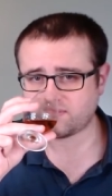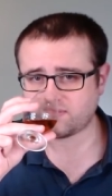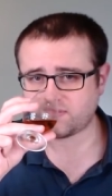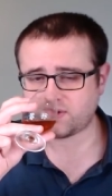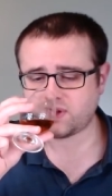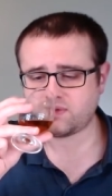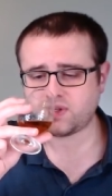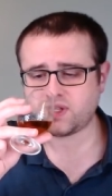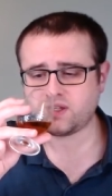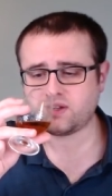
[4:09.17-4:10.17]
There's
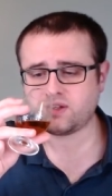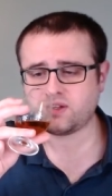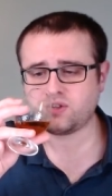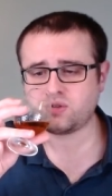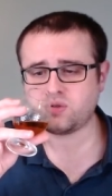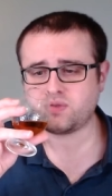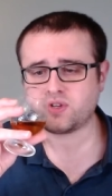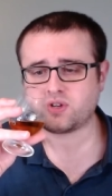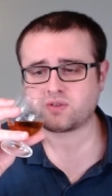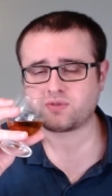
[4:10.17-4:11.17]
definitely a, a note of
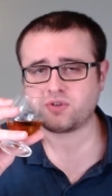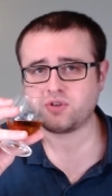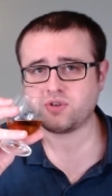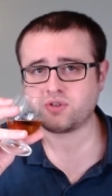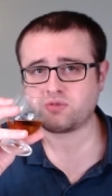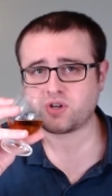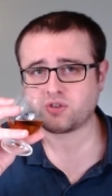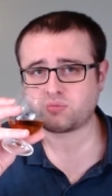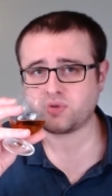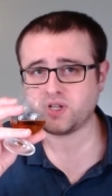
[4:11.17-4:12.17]
dark fruit and
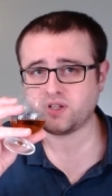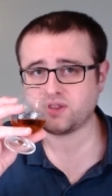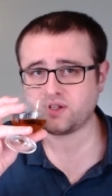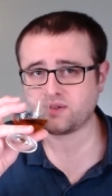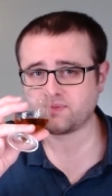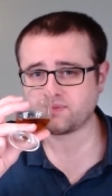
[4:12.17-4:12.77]
raspberry in there.